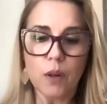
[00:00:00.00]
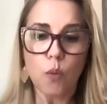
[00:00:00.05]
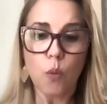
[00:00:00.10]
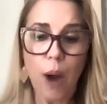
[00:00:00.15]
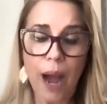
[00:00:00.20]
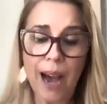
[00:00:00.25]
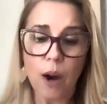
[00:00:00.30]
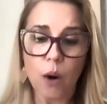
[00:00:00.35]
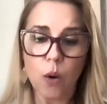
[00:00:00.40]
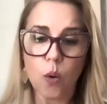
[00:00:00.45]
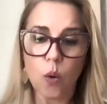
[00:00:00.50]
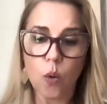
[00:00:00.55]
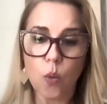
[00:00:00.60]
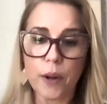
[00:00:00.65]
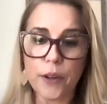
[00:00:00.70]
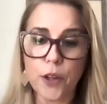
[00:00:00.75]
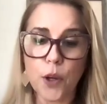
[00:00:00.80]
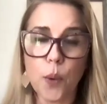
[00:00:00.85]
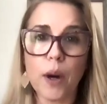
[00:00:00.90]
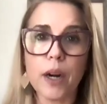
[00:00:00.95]
wow,
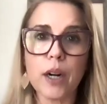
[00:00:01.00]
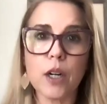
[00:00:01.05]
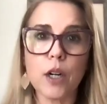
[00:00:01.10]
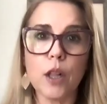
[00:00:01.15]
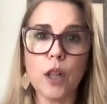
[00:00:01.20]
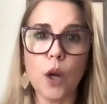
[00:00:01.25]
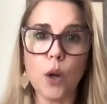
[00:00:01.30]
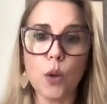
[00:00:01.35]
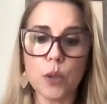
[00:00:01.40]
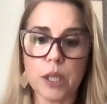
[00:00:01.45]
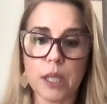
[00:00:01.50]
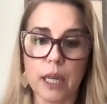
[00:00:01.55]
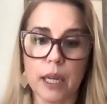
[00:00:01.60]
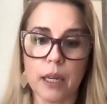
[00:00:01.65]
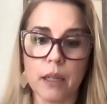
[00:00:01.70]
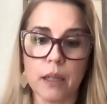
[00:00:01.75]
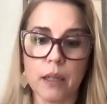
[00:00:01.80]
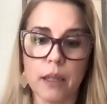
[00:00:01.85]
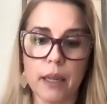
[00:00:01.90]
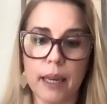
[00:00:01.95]
what you are
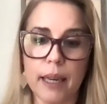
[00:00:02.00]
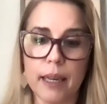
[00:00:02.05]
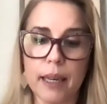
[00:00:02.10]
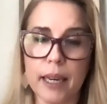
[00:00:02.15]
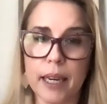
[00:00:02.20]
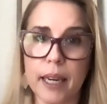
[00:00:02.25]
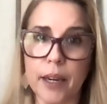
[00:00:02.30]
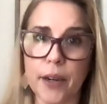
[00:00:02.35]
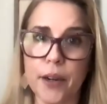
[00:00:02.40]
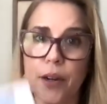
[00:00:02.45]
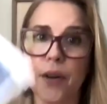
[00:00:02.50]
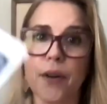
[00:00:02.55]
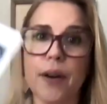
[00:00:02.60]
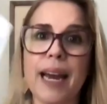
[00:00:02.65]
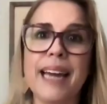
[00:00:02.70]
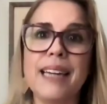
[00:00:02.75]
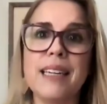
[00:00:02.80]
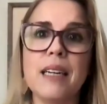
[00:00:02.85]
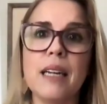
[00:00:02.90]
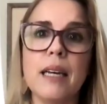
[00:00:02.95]
closing here
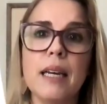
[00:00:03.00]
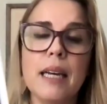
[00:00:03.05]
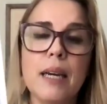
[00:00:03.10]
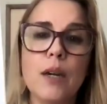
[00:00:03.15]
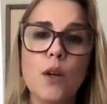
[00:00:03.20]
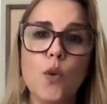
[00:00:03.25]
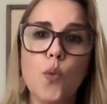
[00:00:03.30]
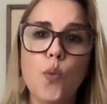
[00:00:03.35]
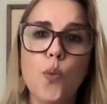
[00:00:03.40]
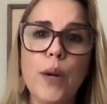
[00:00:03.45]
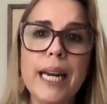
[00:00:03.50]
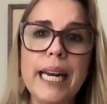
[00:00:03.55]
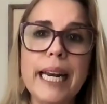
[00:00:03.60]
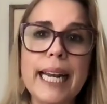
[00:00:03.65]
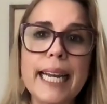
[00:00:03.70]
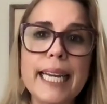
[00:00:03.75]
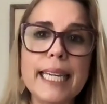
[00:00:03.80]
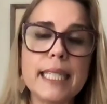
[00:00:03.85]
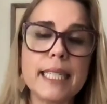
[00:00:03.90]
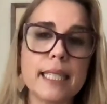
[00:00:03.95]
and
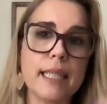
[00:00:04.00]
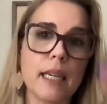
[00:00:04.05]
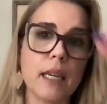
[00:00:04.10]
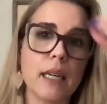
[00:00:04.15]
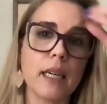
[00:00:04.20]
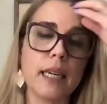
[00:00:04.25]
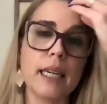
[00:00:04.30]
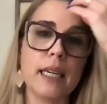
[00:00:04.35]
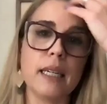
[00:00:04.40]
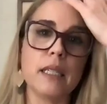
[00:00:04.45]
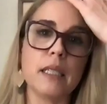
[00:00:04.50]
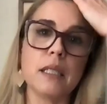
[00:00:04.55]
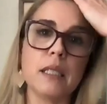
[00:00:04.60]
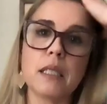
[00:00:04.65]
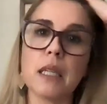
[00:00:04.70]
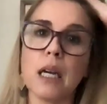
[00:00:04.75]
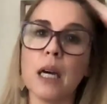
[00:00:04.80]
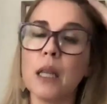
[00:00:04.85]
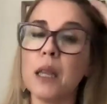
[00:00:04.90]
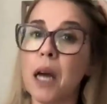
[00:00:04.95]
releasing
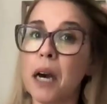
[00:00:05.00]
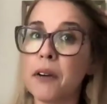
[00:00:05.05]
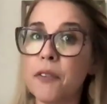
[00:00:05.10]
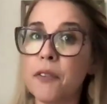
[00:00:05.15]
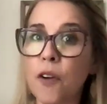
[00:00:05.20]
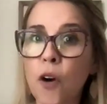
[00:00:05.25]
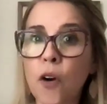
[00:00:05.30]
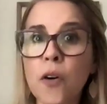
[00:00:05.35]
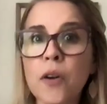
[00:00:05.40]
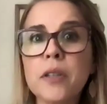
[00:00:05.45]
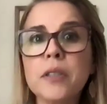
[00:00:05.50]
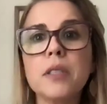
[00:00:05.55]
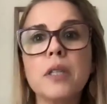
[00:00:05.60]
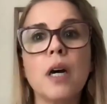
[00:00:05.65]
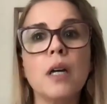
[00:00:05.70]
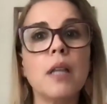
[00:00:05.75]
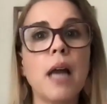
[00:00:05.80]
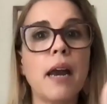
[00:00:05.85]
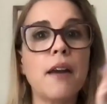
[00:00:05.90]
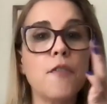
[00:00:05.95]
is a lot of hurt,
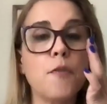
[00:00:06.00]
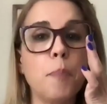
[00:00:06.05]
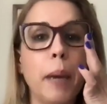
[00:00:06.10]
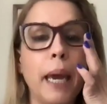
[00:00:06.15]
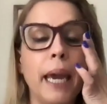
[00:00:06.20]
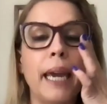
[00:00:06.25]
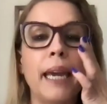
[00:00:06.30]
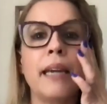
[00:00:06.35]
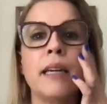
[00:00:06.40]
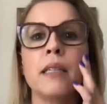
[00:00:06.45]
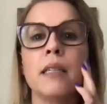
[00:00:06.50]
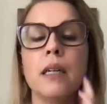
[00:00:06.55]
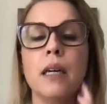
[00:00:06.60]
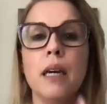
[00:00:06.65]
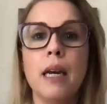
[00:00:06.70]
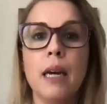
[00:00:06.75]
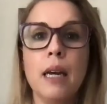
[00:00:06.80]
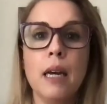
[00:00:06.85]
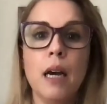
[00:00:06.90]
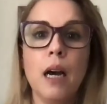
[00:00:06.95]
a lot of pain,
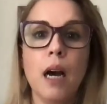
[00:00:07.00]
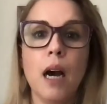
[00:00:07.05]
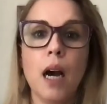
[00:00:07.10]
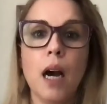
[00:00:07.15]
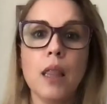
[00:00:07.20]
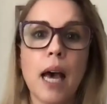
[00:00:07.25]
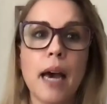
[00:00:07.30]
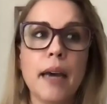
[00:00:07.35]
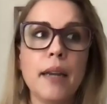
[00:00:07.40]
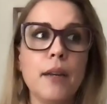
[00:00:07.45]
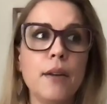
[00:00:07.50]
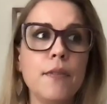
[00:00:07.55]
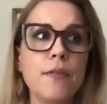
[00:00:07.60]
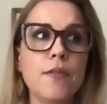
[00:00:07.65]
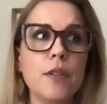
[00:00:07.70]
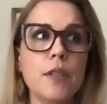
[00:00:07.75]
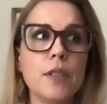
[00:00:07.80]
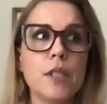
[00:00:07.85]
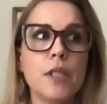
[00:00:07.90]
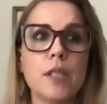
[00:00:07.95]
a lot
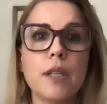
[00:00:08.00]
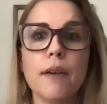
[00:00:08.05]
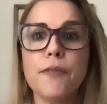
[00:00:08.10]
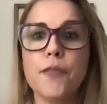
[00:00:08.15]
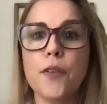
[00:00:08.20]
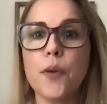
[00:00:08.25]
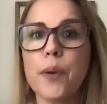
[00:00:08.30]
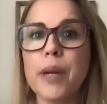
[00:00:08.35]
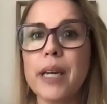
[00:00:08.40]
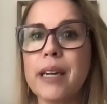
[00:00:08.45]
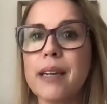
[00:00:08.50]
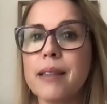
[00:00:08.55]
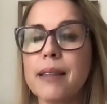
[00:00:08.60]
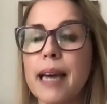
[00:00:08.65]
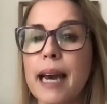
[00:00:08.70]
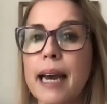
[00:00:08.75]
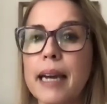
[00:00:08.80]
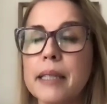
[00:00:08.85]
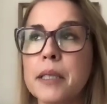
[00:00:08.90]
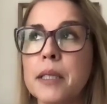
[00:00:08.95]
of suffering
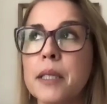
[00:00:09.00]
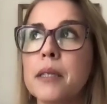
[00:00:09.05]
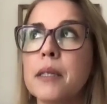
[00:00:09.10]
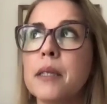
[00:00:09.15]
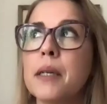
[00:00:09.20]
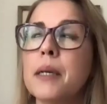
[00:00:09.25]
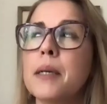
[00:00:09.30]
that